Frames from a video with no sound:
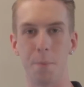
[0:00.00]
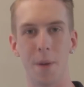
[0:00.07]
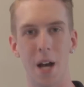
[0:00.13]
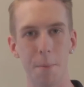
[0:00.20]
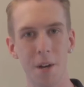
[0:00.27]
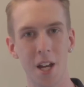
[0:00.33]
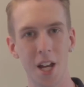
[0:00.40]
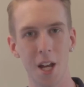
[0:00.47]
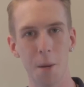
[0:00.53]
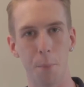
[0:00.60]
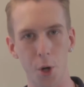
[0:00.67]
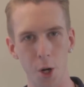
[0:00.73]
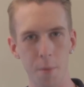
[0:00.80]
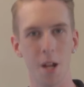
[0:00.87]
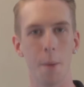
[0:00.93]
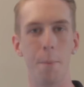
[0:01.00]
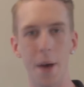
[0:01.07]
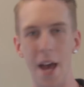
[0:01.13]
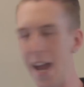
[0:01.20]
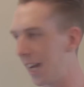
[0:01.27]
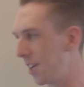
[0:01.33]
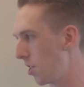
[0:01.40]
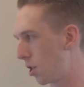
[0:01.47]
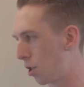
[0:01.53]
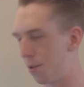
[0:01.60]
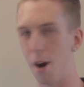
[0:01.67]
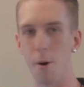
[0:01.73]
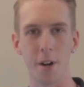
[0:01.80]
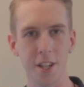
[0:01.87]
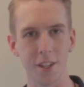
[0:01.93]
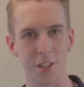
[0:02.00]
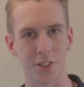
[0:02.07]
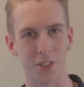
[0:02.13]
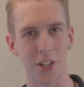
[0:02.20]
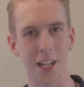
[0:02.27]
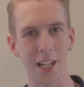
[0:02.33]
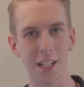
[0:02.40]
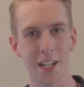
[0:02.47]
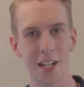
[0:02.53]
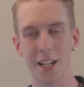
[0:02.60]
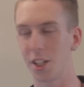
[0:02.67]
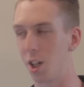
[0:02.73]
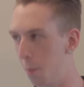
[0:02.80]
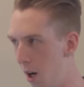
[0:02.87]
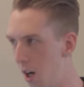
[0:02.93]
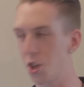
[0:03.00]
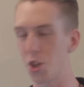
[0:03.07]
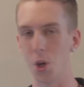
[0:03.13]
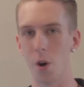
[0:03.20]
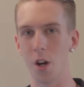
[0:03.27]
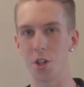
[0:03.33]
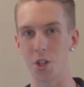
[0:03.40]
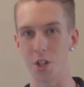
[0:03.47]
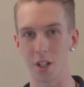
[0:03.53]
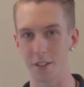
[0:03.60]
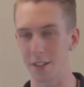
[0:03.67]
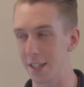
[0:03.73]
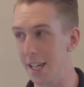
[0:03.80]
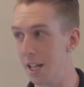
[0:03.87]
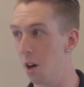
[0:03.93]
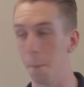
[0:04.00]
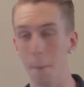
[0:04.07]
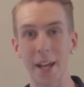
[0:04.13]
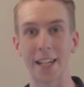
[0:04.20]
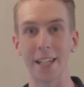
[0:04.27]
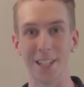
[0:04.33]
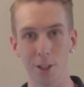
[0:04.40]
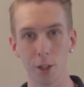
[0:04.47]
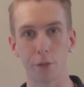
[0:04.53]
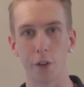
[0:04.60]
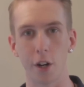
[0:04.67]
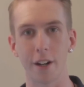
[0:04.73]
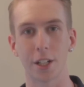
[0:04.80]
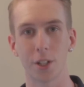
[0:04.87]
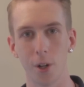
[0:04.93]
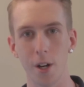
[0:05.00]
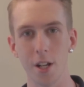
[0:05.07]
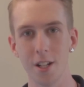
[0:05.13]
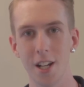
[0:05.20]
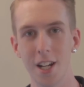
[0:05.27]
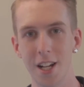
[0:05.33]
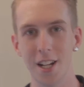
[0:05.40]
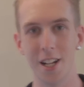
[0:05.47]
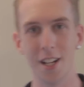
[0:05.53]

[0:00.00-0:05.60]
them up, put them in a bag and just throw it in the sea. Come on, George, they're not making you look very good.